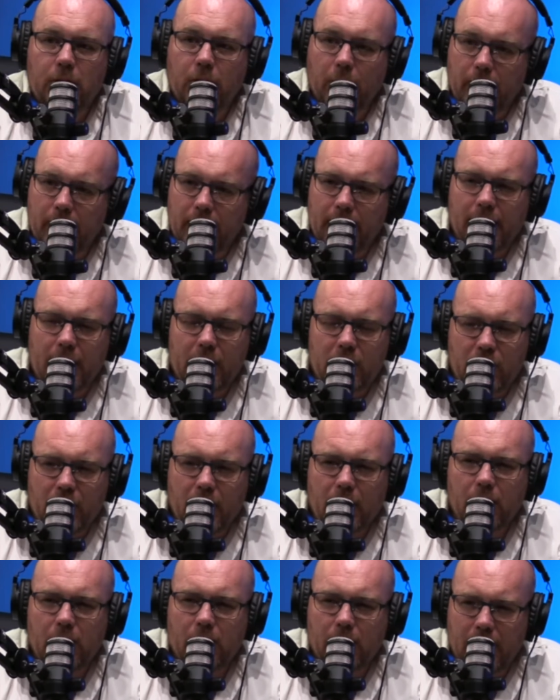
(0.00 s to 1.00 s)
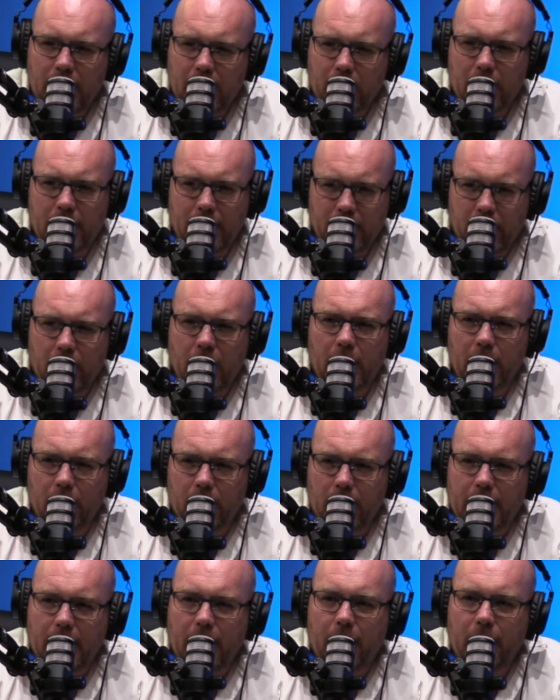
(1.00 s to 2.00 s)
in a nutshell, anyone in early
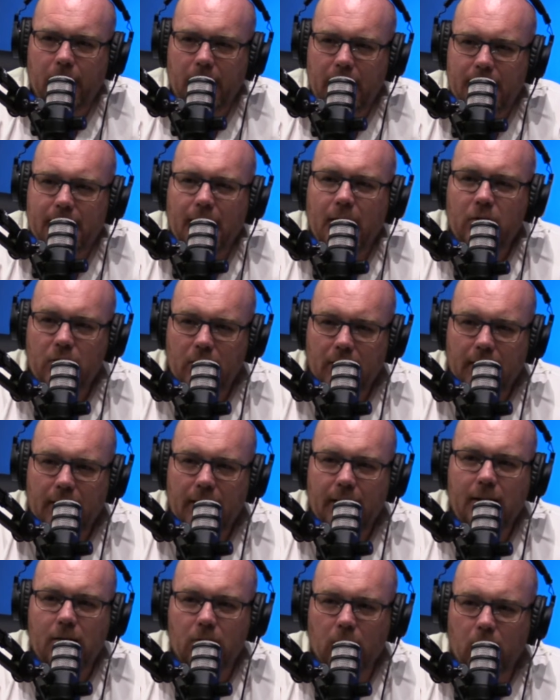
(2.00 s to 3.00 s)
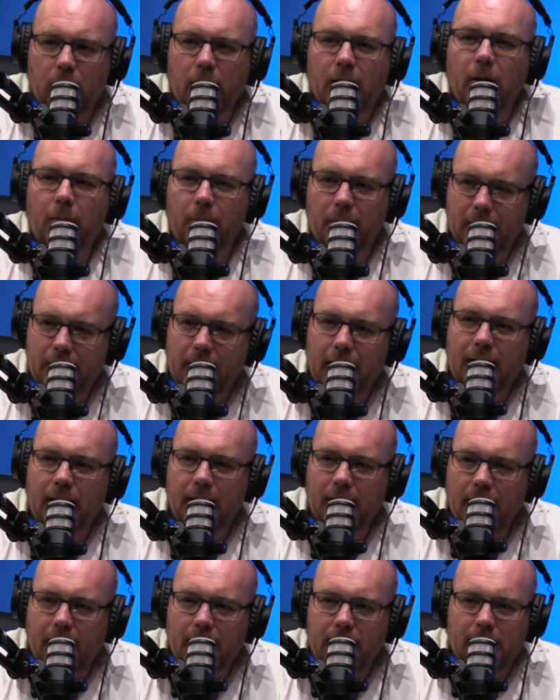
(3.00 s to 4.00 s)
recovery essentially needs all the help that they
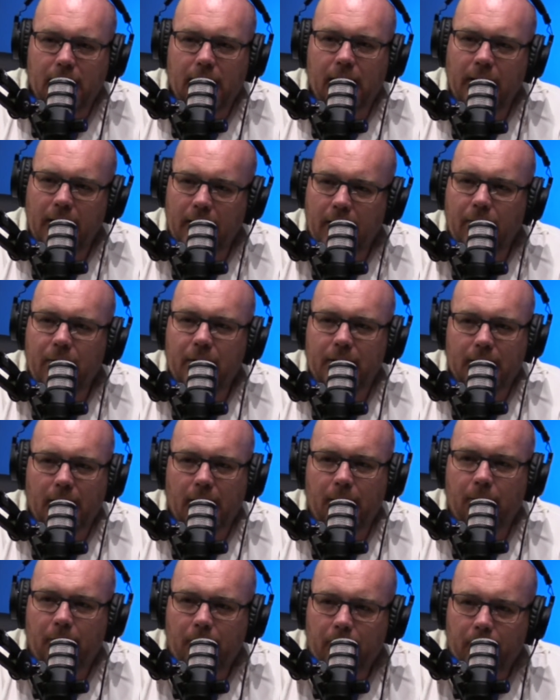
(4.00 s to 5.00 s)
can get at any given time.